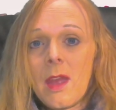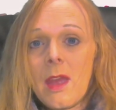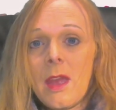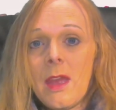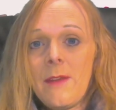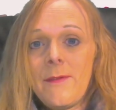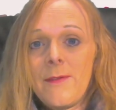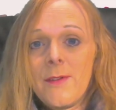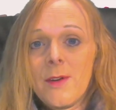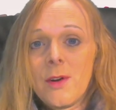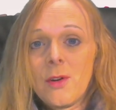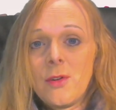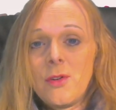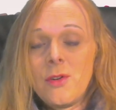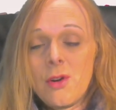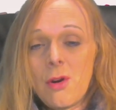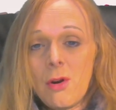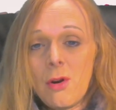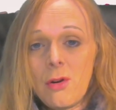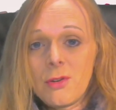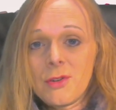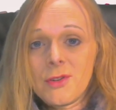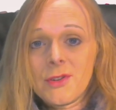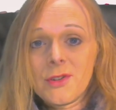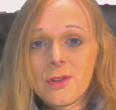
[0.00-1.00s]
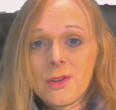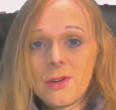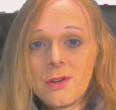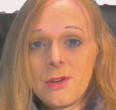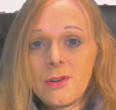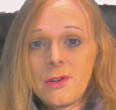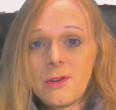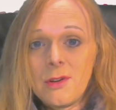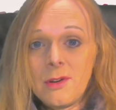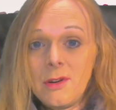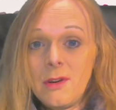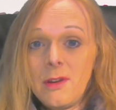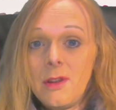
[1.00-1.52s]
If you're not
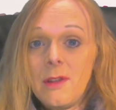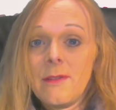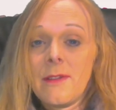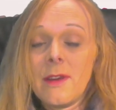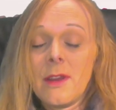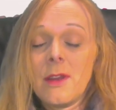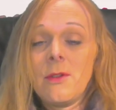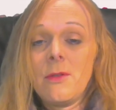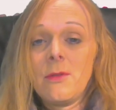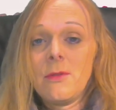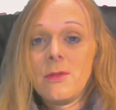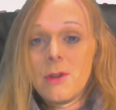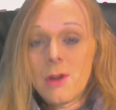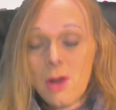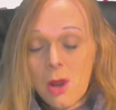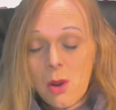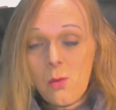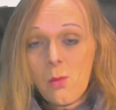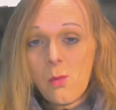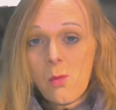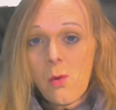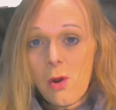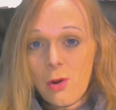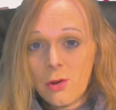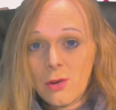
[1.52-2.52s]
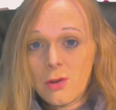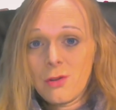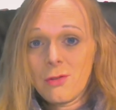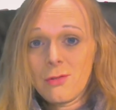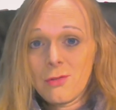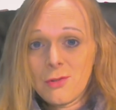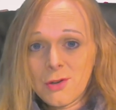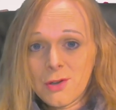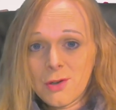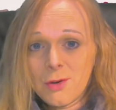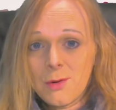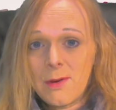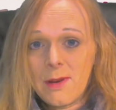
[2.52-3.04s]
certain that you know what
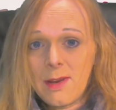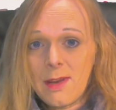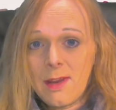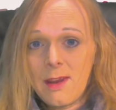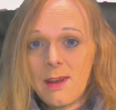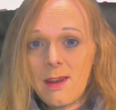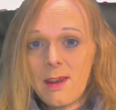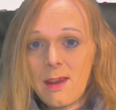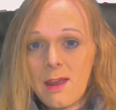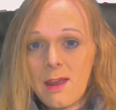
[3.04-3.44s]
you're doing,